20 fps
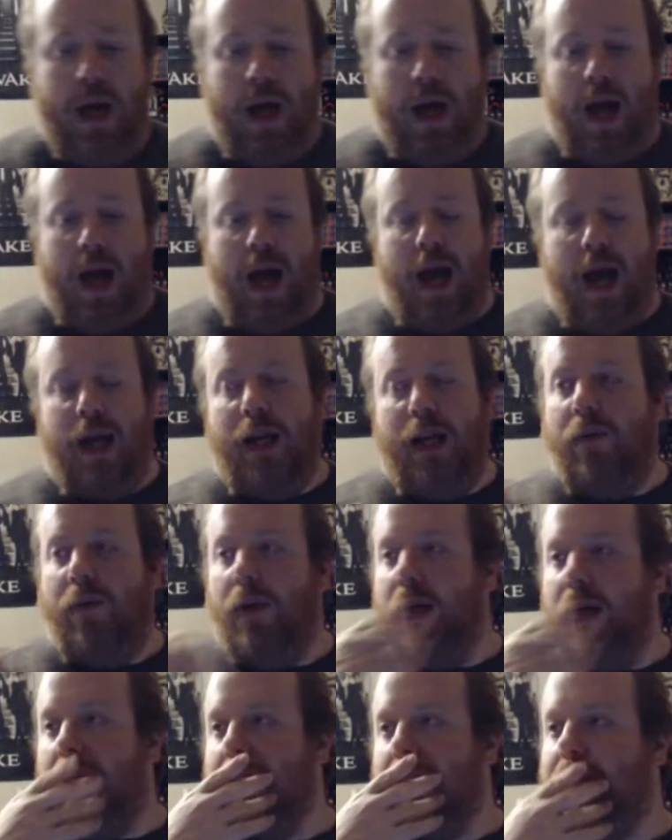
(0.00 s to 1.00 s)
Andy
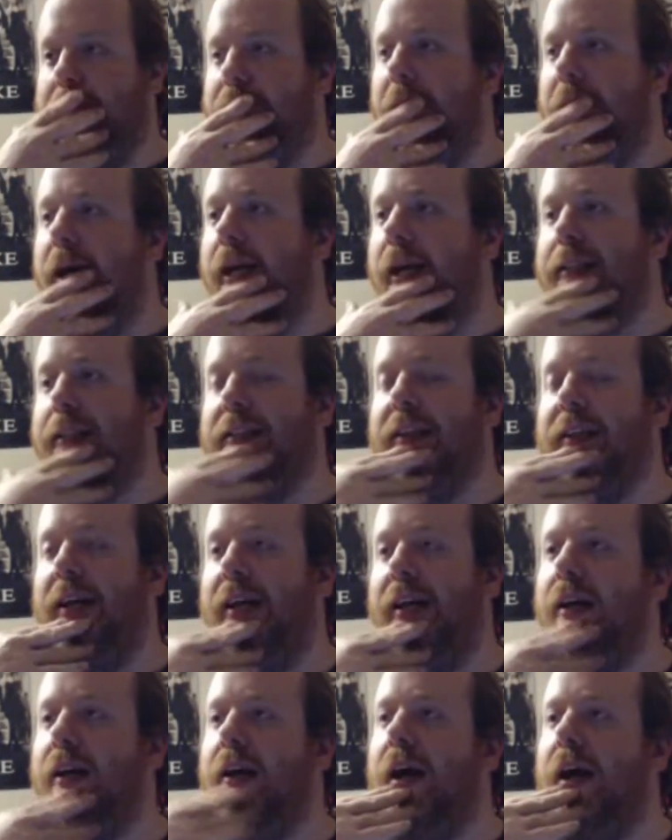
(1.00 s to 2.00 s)
won his space,
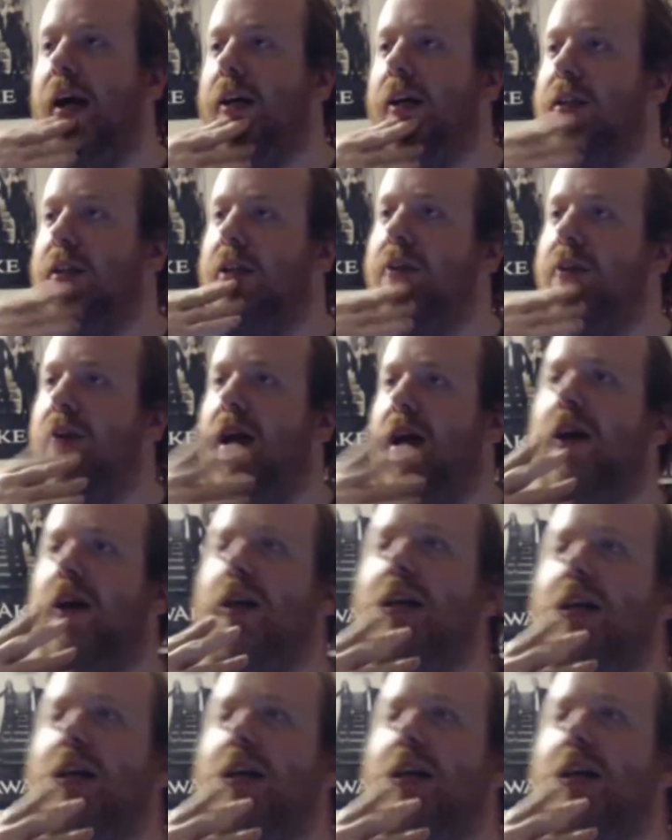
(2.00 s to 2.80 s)
and I love how he